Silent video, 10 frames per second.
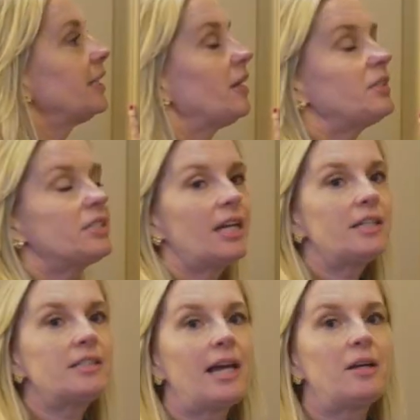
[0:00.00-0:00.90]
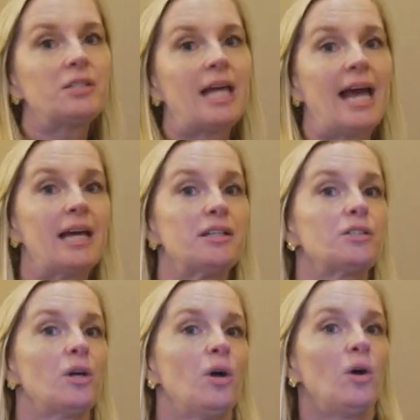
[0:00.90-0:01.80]
Now this guest house
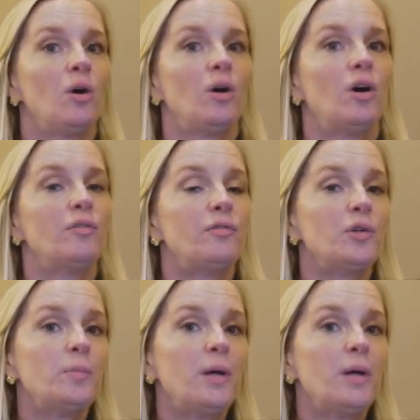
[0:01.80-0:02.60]
has a full